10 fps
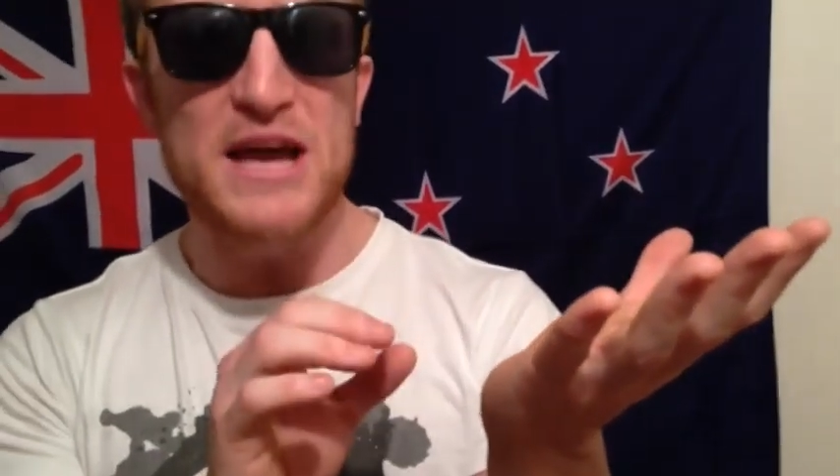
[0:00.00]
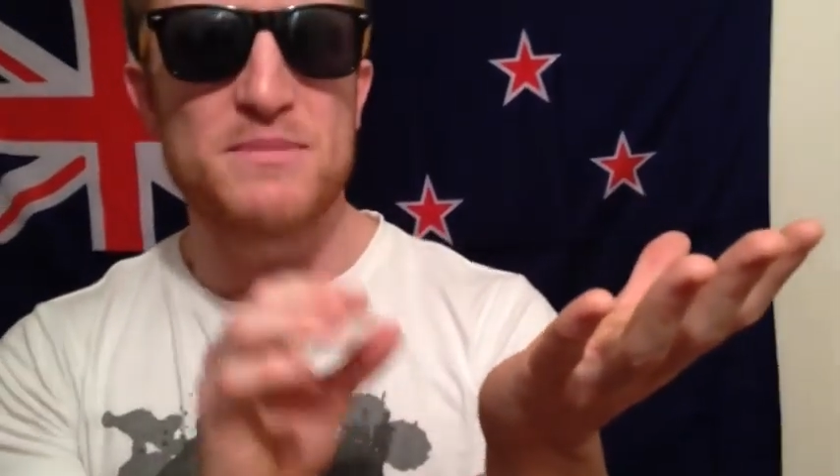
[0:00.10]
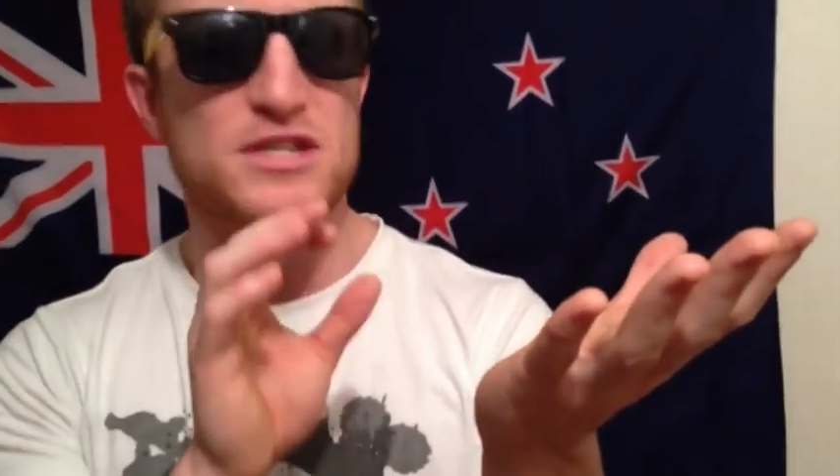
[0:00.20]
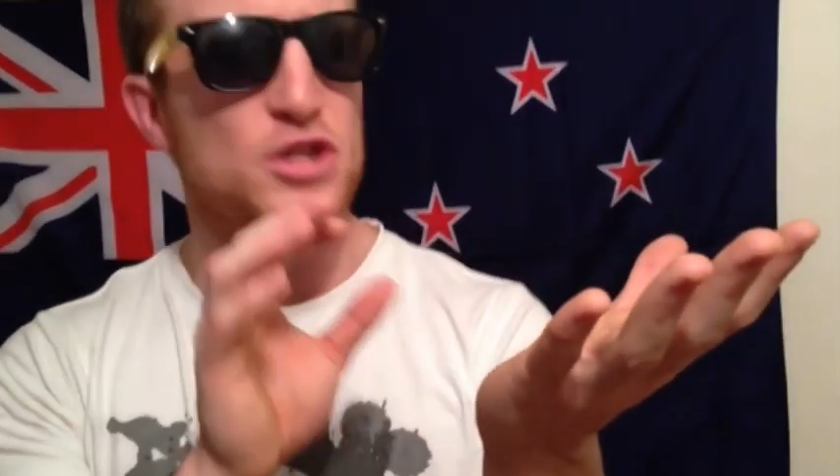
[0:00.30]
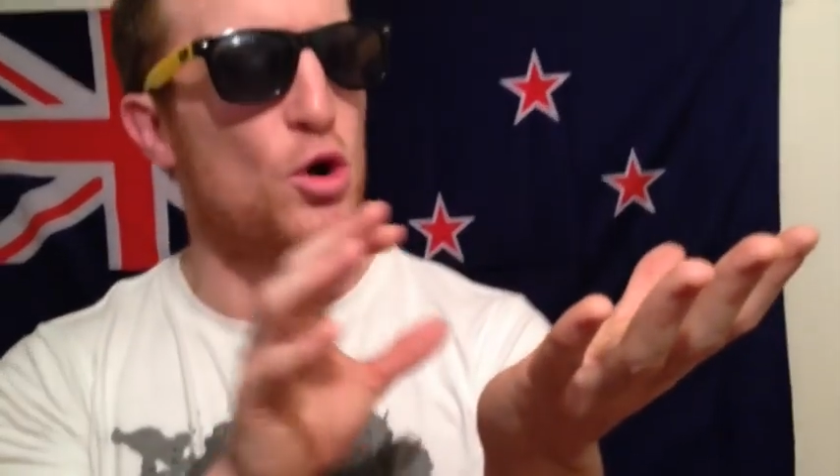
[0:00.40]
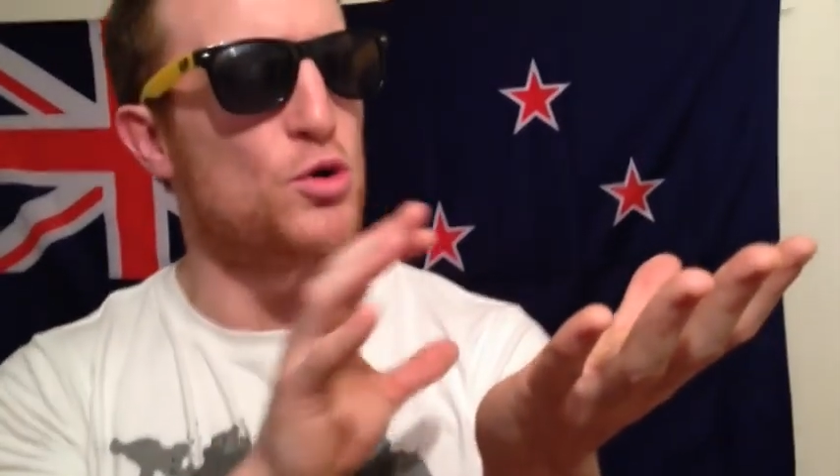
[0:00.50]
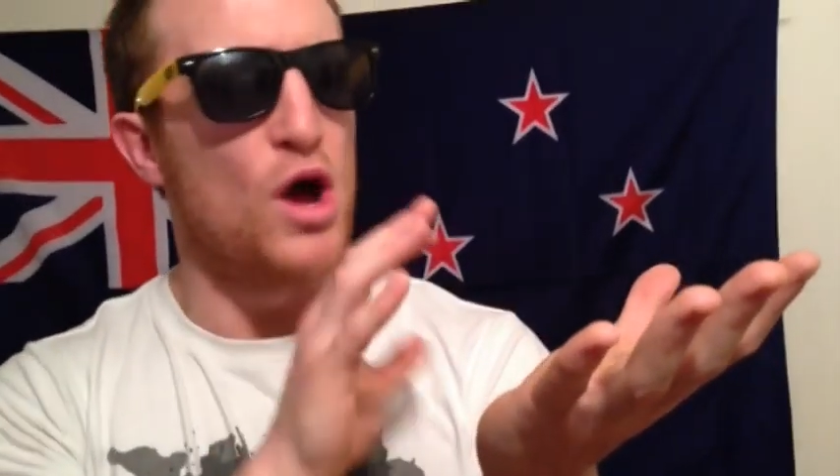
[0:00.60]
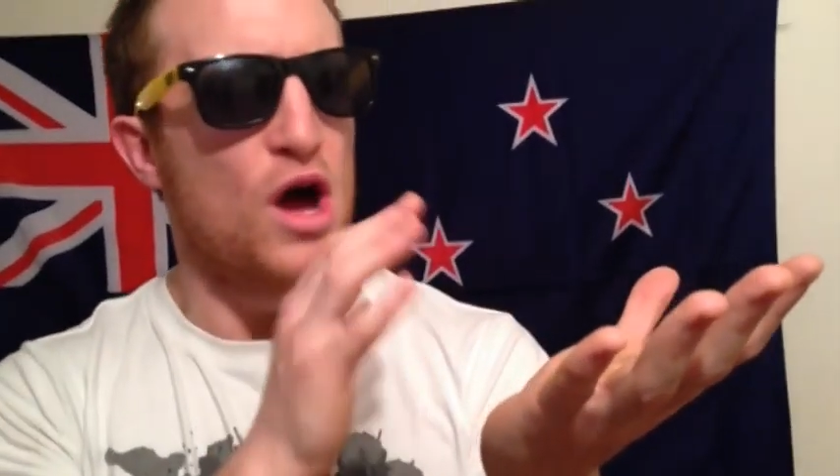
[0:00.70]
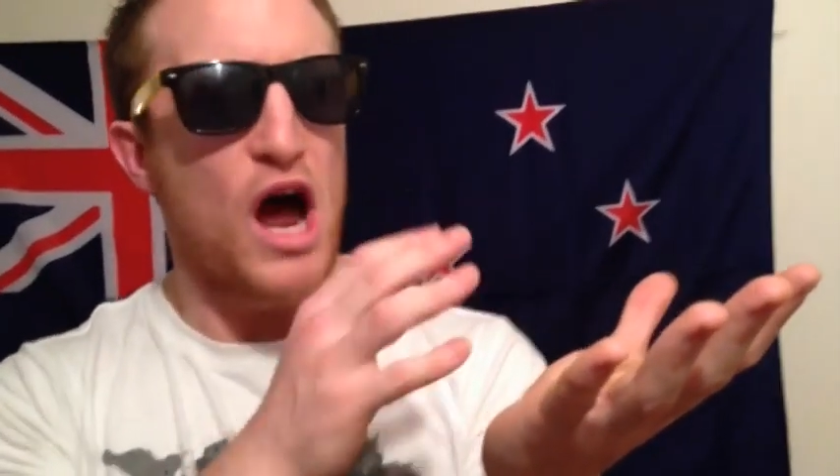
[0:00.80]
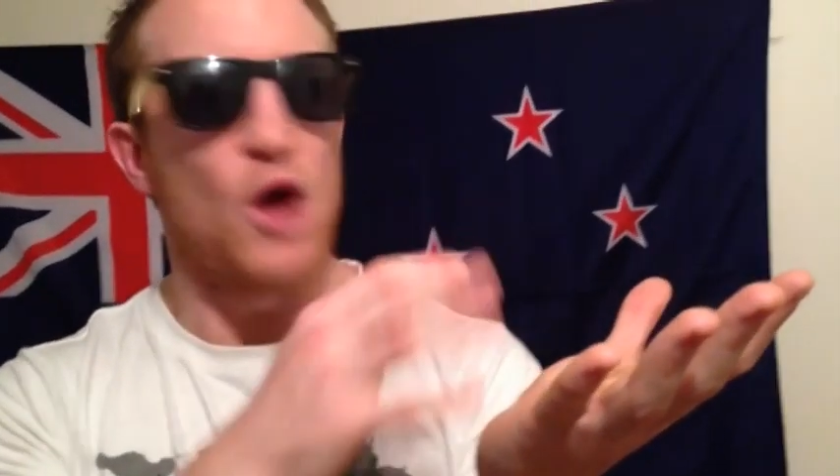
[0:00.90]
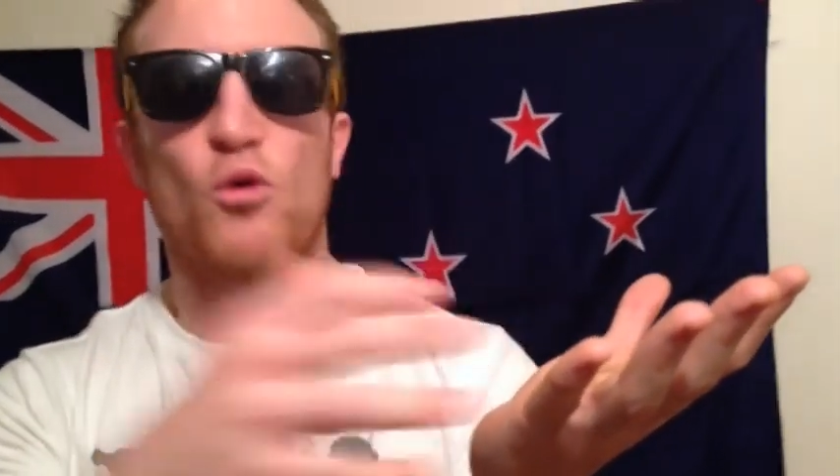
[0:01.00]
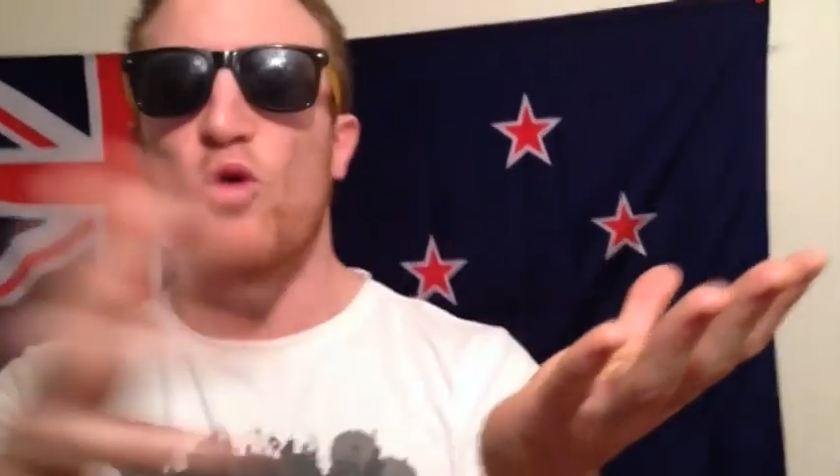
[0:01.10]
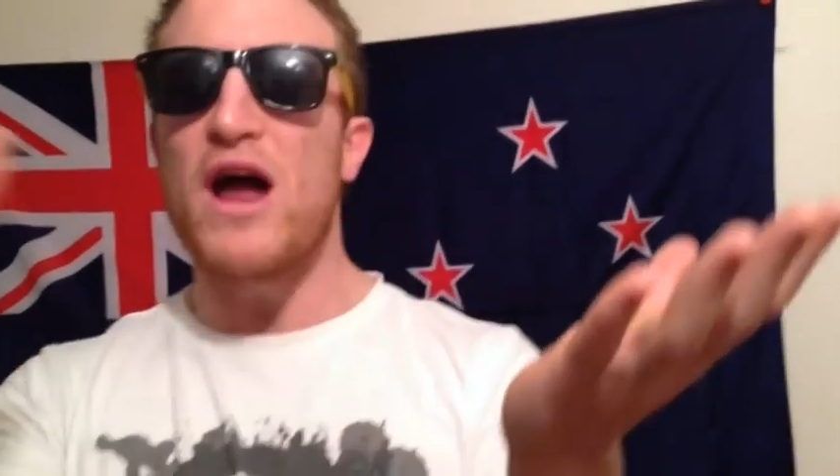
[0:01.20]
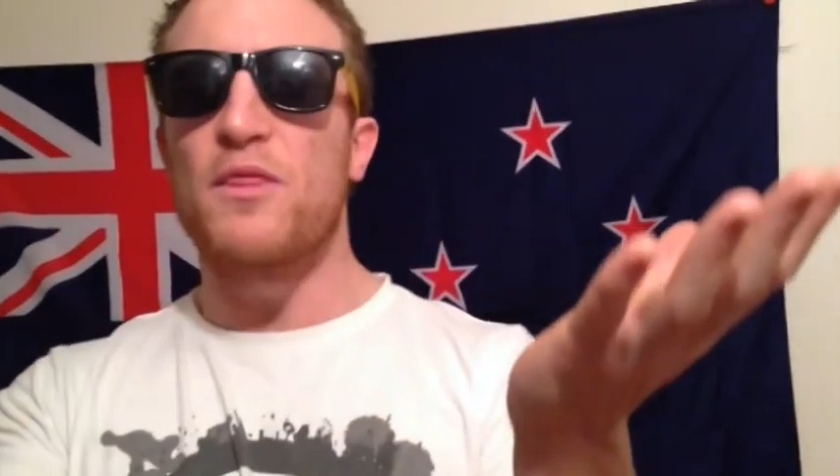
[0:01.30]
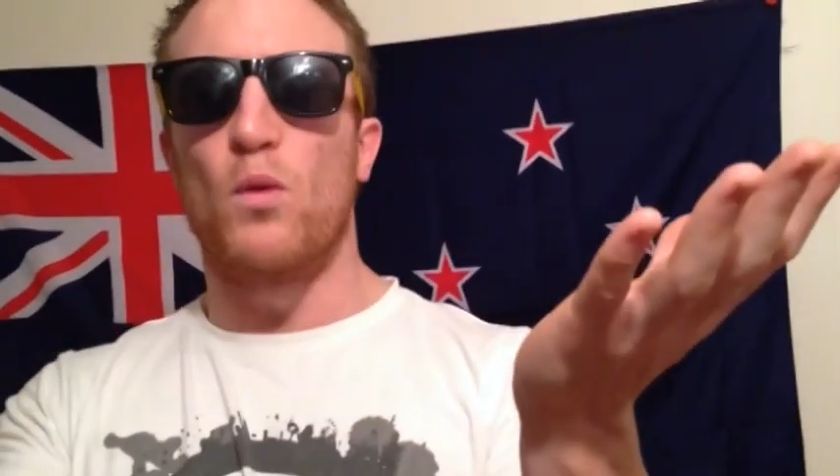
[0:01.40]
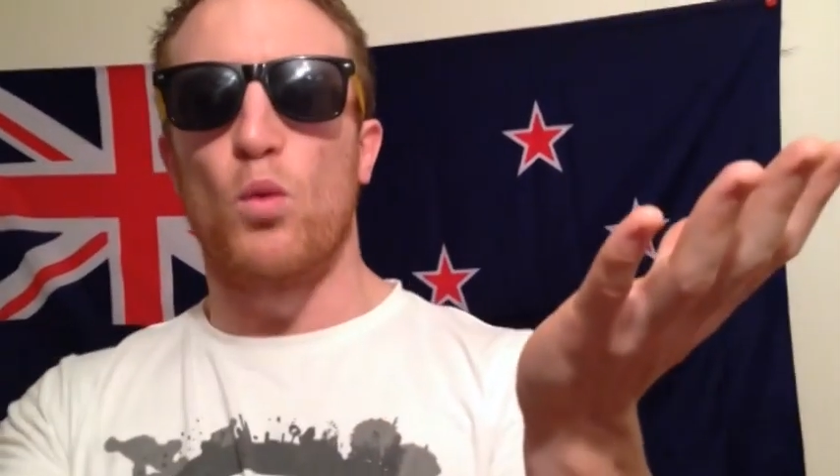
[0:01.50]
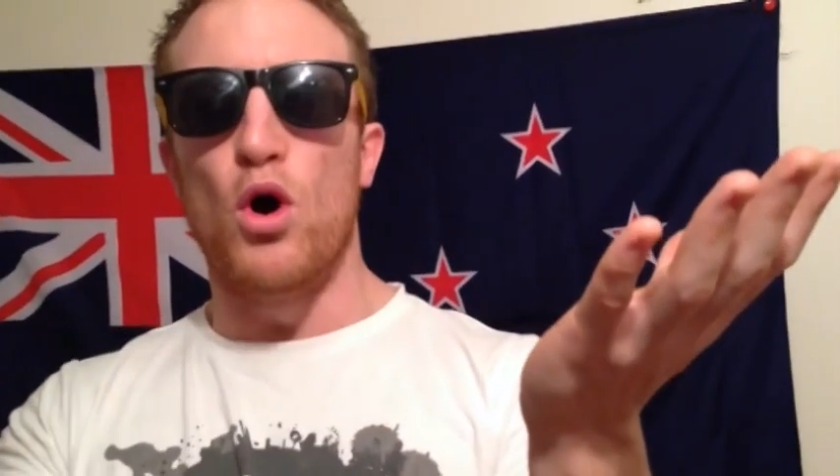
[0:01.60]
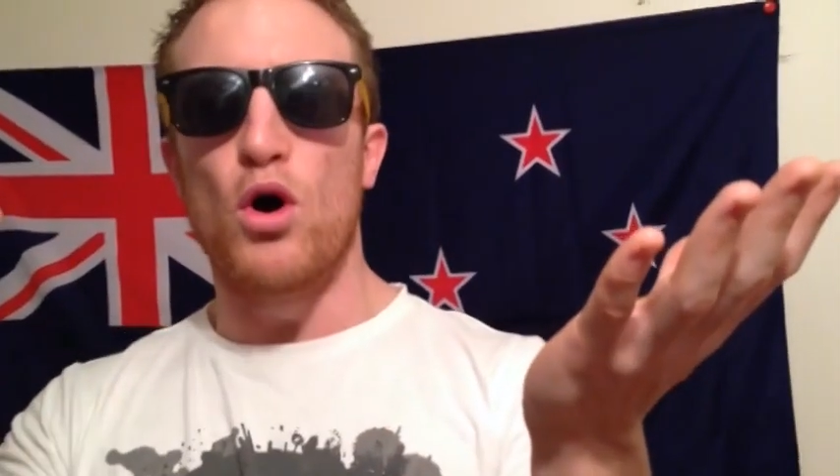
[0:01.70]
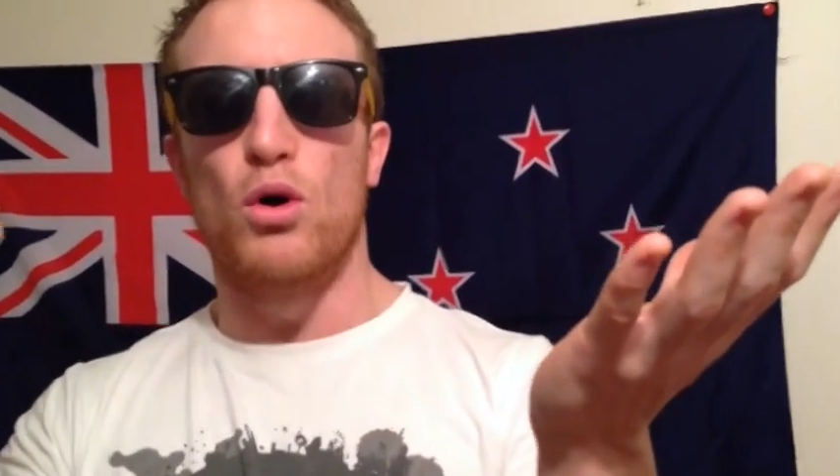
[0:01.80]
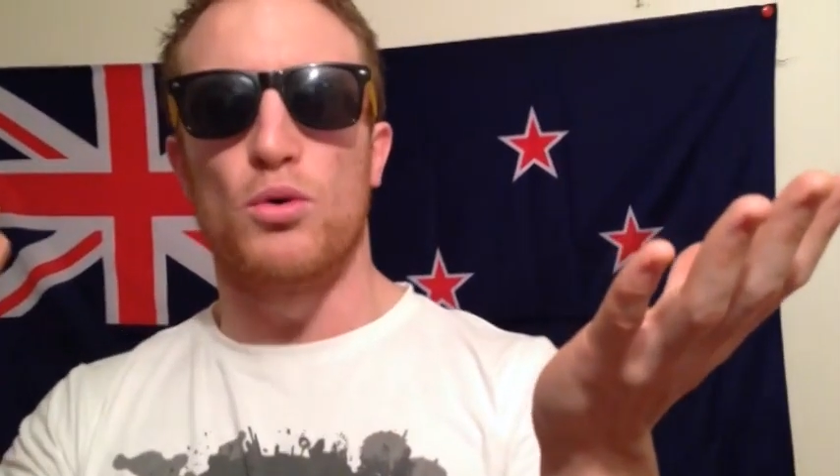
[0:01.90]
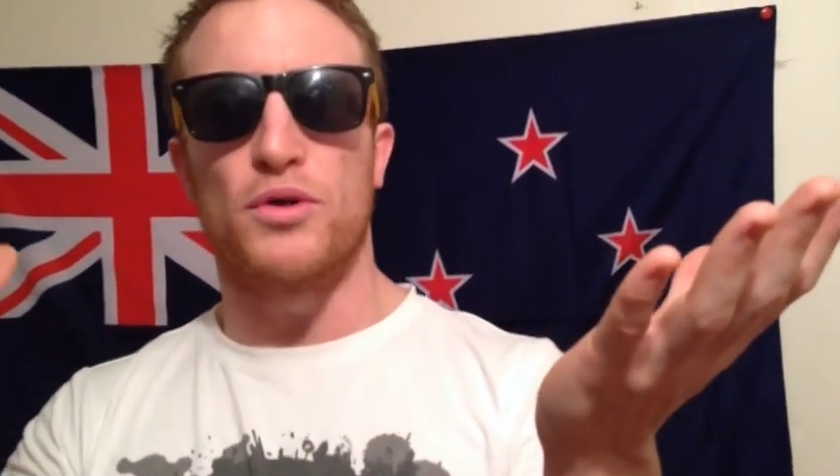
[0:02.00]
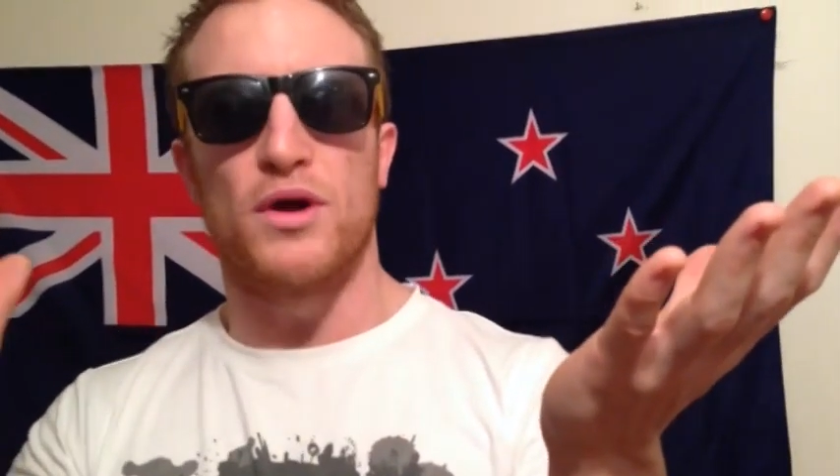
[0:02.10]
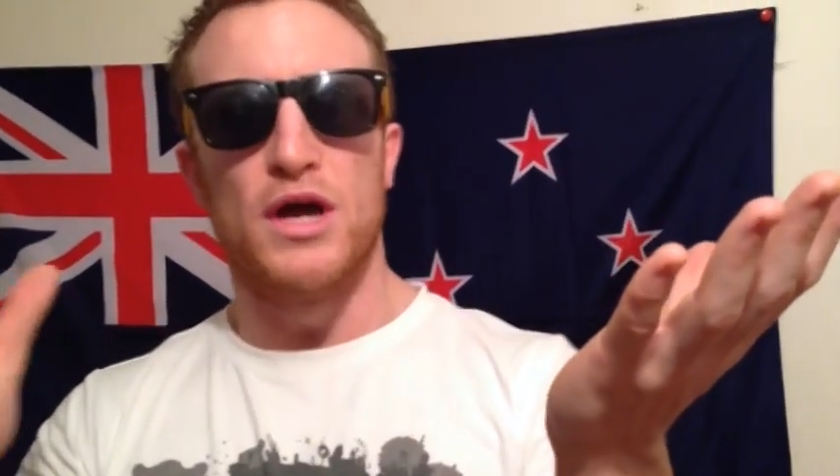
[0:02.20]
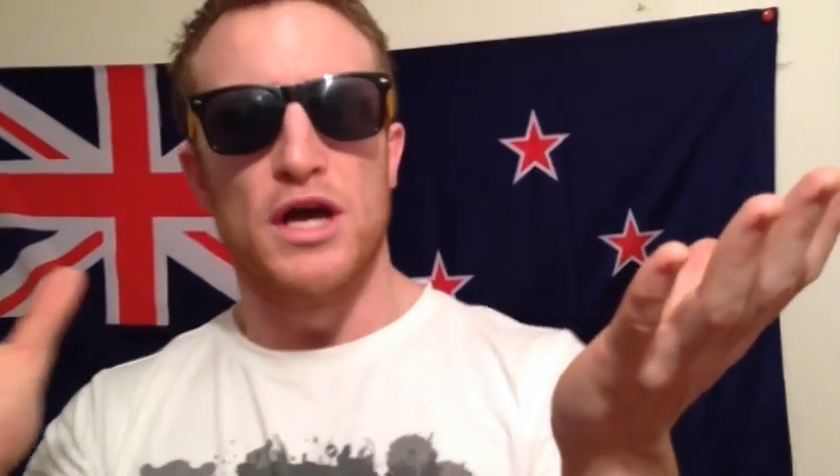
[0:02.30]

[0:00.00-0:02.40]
name is known around the world.